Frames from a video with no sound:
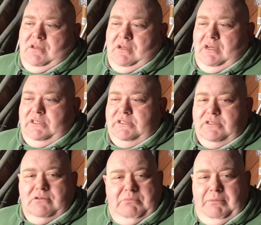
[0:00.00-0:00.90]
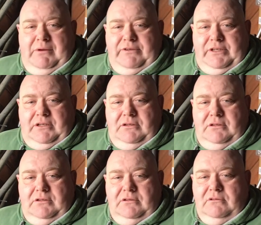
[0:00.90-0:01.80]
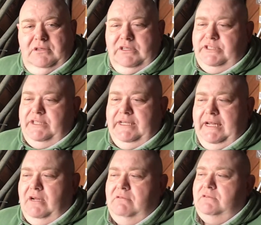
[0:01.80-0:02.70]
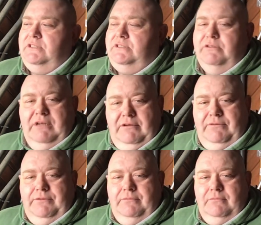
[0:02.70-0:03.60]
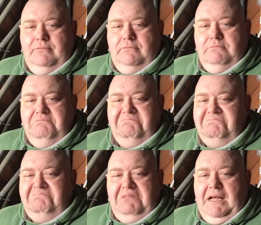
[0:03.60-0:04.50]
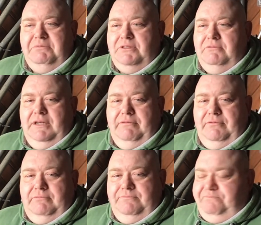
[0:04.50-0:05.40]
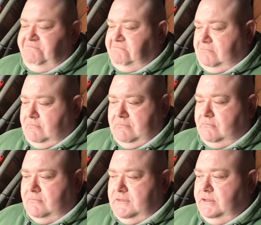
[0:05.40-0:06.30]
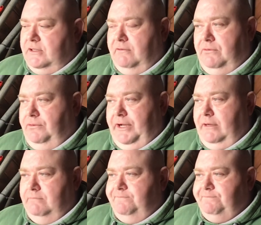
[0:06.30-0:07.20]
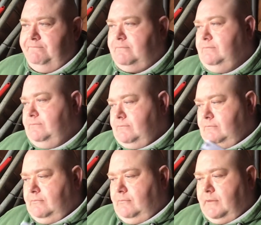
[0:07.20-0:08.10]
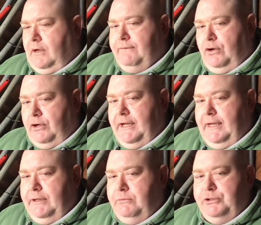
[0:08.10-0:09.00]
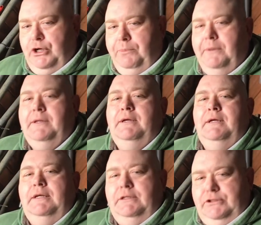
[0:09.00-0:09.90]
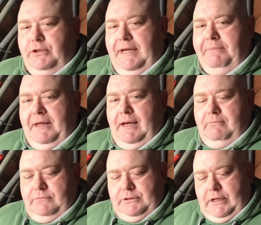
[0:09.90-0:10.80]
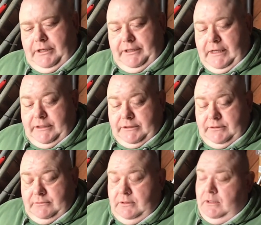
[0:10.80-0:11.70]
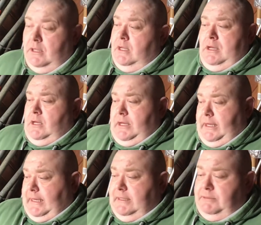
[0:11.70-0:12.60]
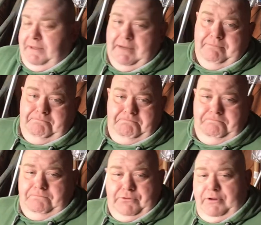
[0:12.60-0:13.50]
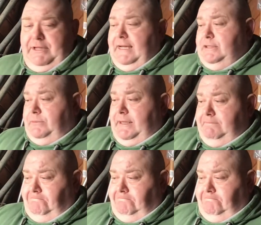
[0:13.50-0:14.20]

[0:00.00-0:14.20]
And I just couldn't be bothered. You know, I'd sit there and just do nothing, absolutely nothing. So I thought, no, I've got to get a little job. It's got to get me up. So it does. It gets me up 3 days a week.